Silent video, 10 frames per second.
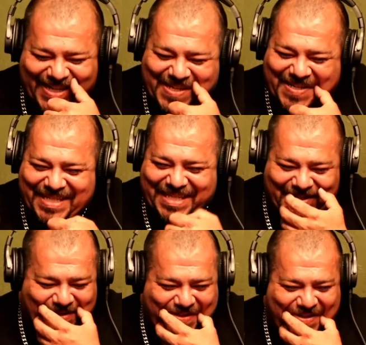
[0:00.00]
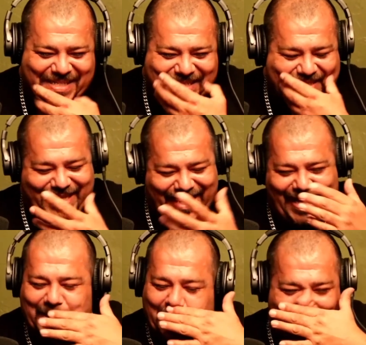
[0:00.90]
So yeah,
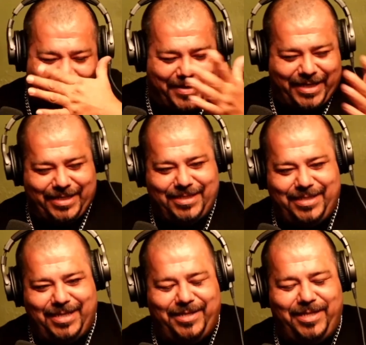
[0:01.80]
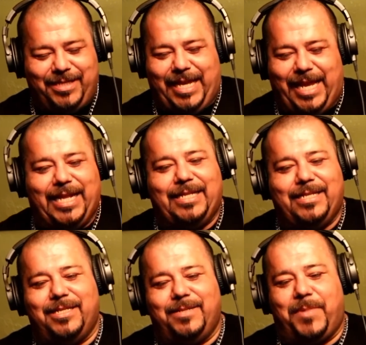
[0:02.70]
not everybody, and
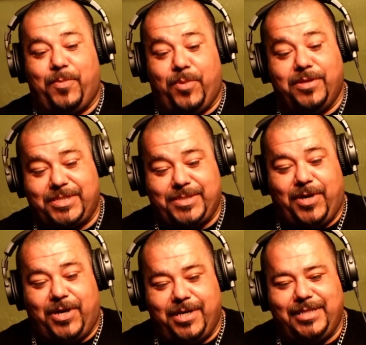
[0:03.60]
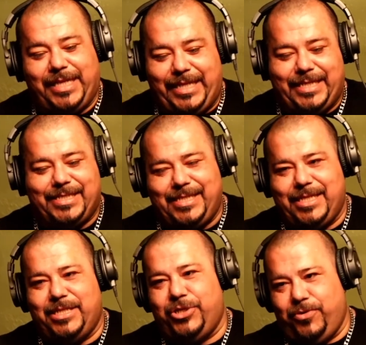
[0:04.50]
my brother's smart, and he just
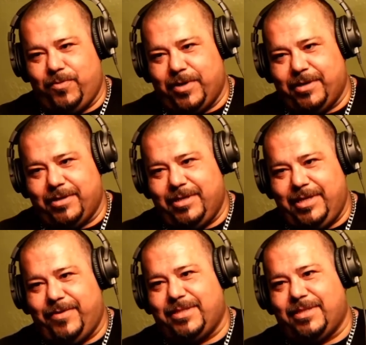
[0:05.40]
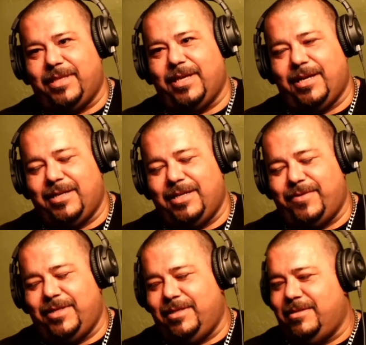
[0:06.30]
didn't do the work. He wasn't there. He
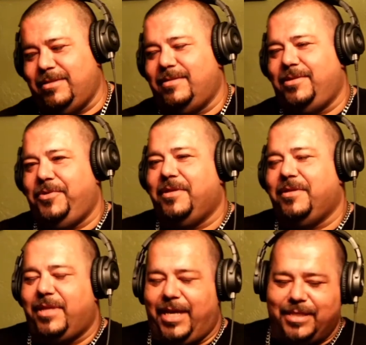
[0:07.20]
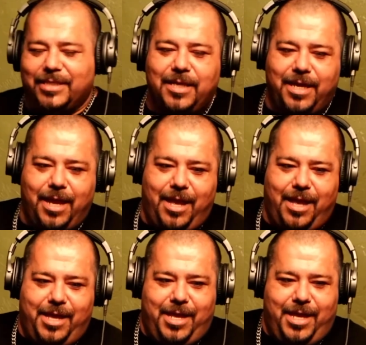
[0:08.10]
wanted to do other things.
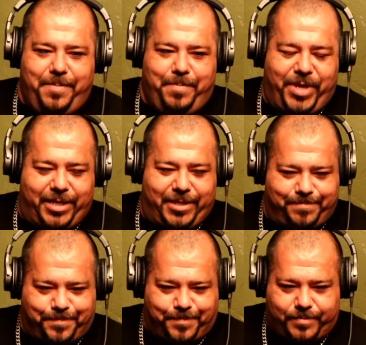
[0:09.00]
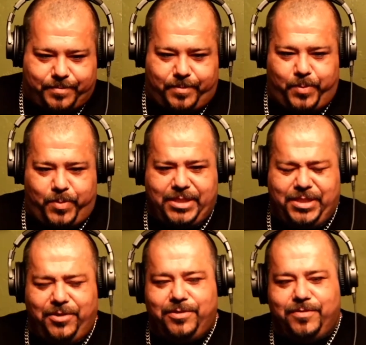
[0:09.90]
But
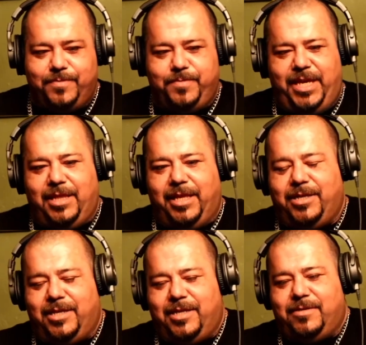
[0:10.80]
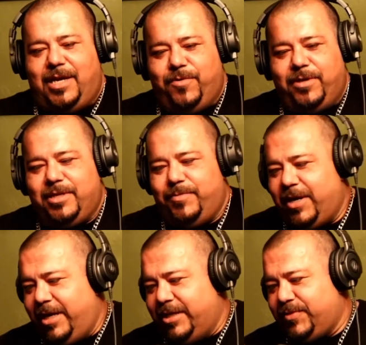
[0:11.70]
so yeah, later I worked at
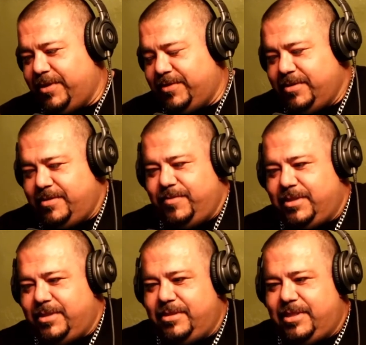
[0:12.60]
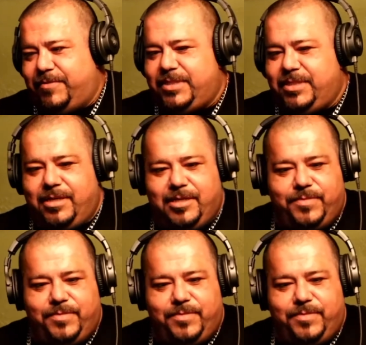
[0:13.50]
Marianne's Rentals, which is I was setting up